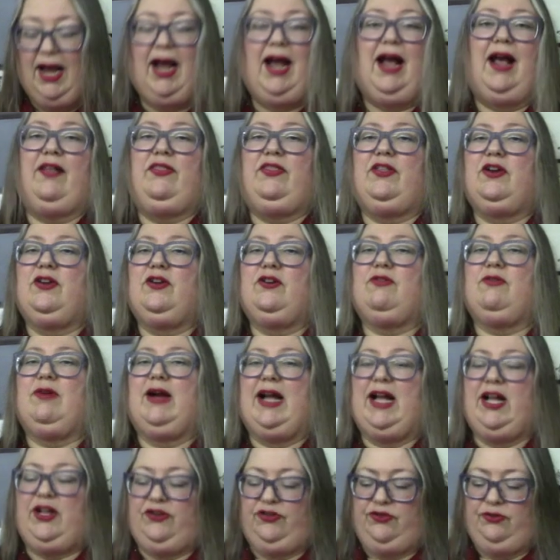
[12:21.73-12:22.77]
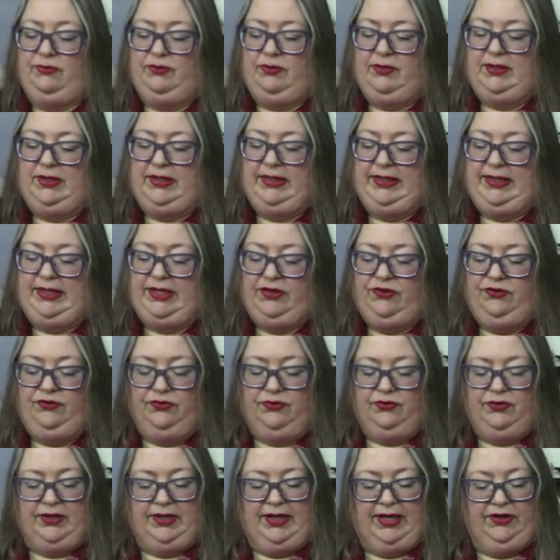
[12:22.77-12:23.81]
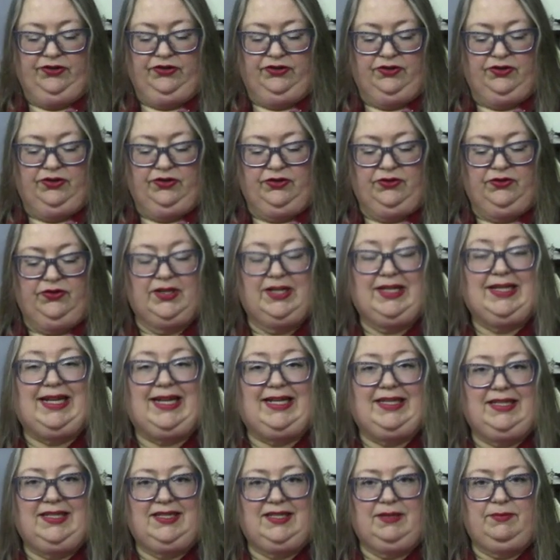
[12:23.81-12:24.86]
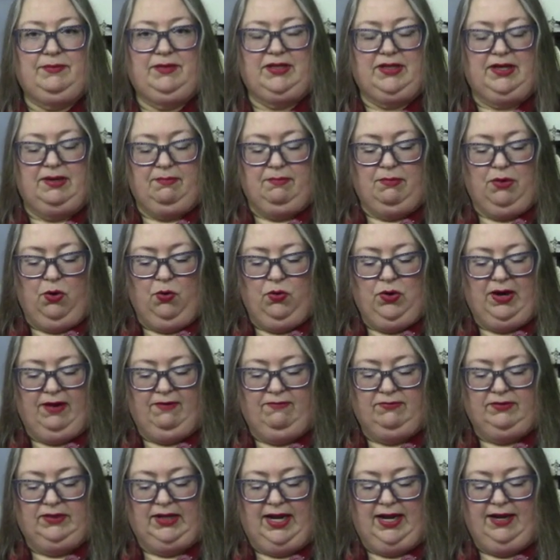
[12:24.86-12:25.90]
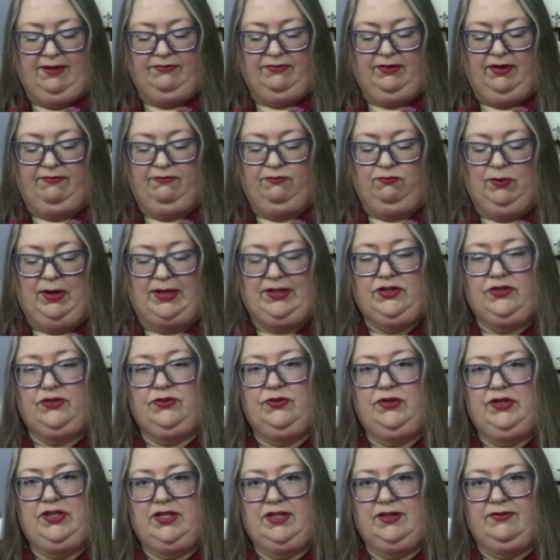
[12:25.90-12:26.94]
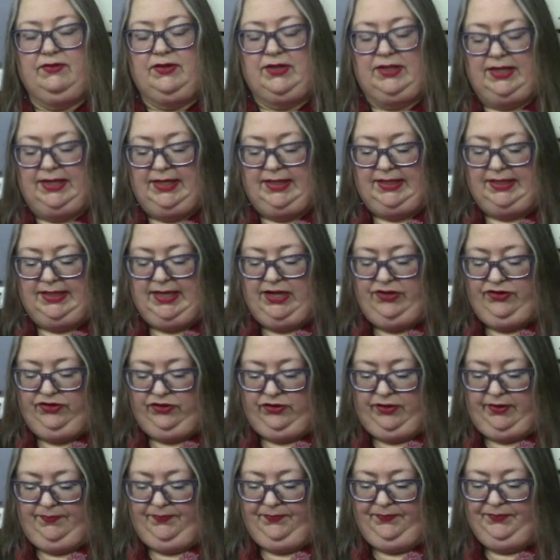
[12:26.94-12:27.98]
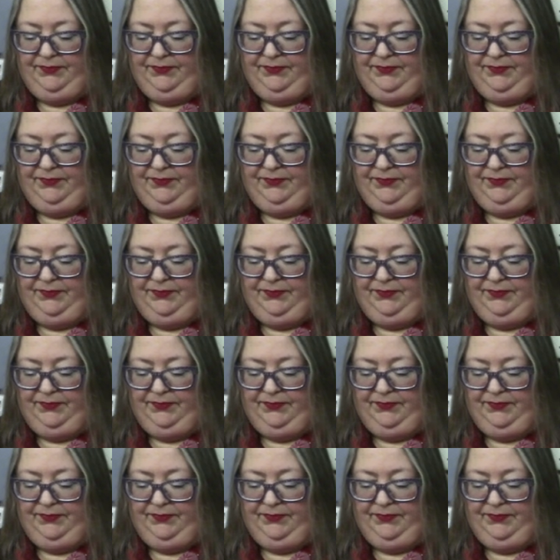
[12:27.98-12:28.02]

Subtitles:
and their gradual introduction to the customs and mode of life of Western civilization.